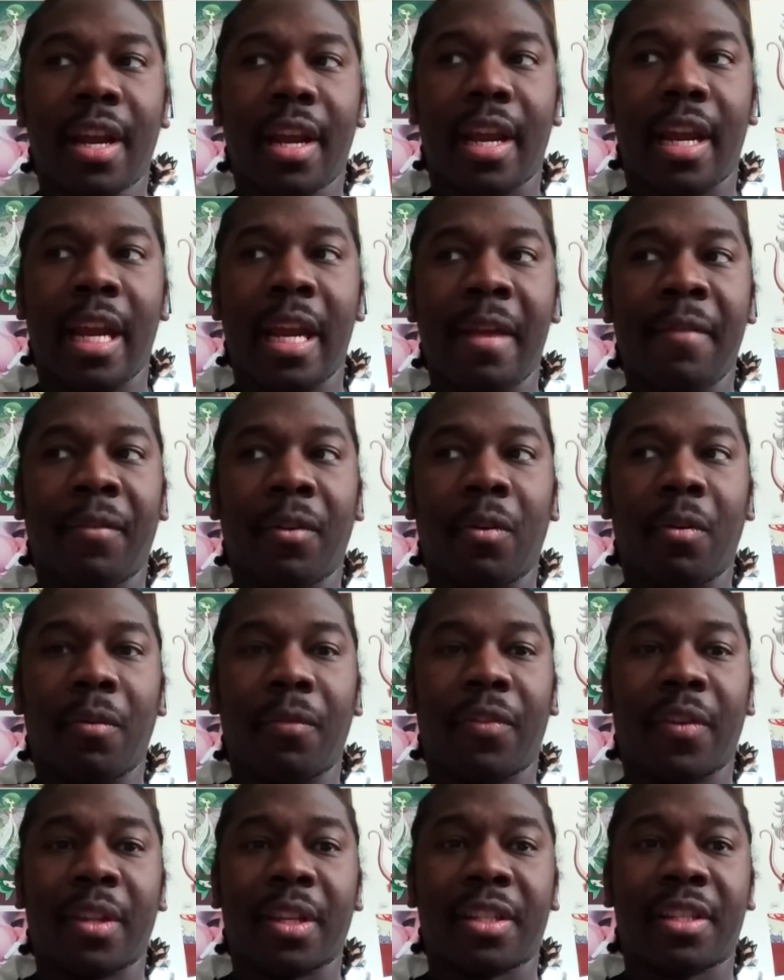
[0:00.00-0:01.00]
evil
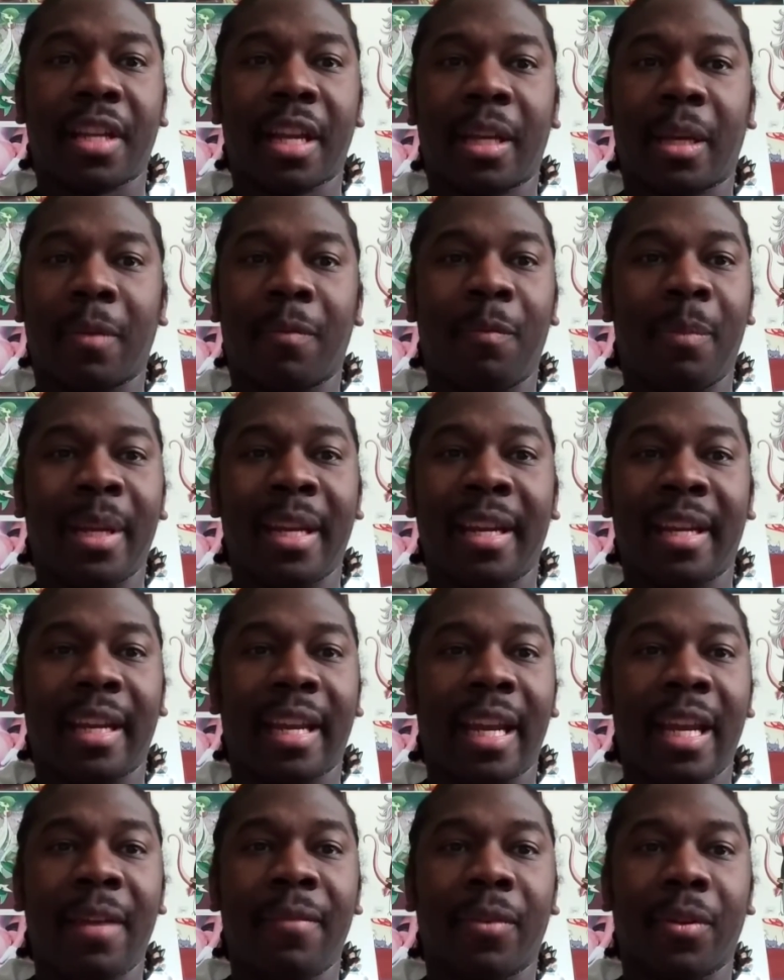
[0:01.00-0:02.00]
for the sake of being
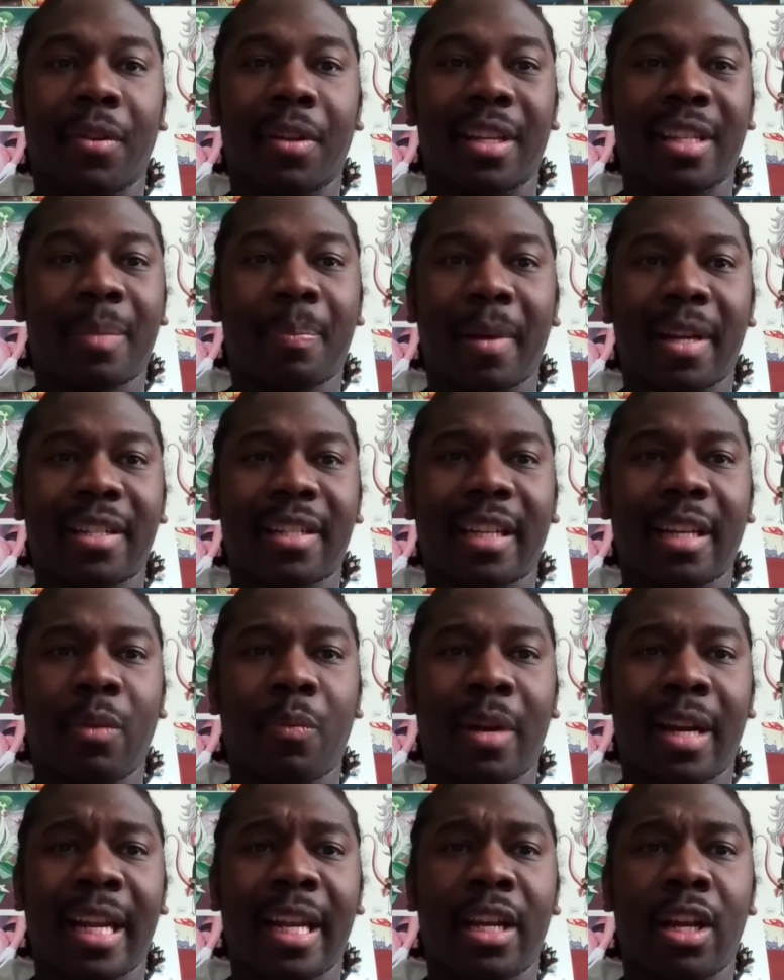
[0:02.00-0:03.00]
evil, especially
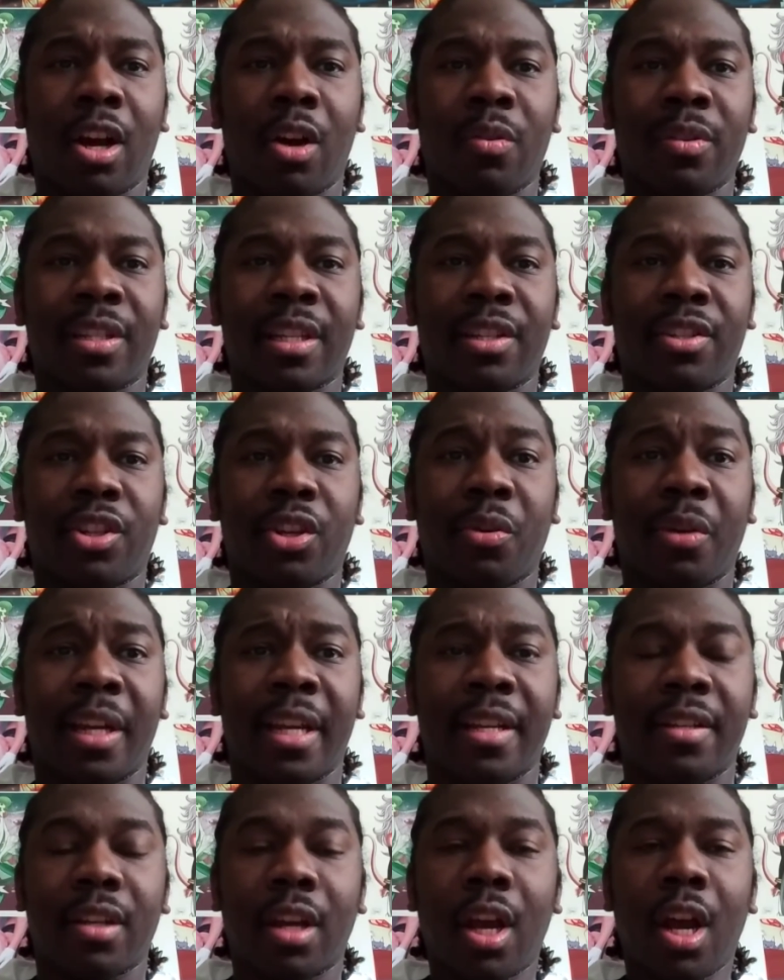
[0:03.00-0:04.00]
when he goes into
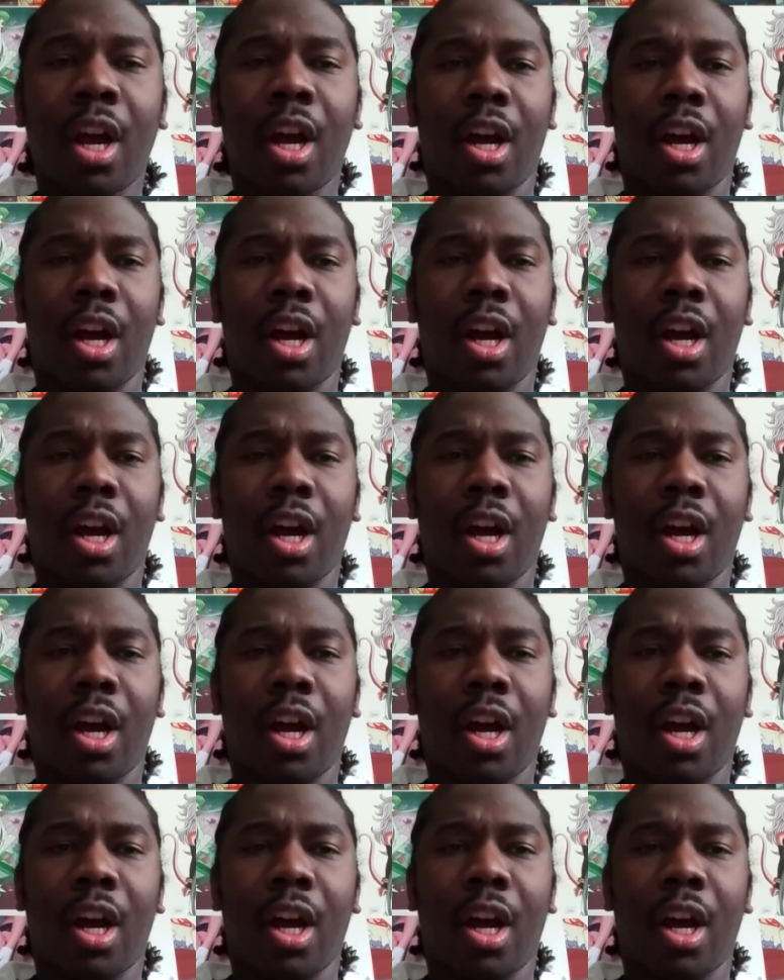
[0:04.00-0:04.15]
his,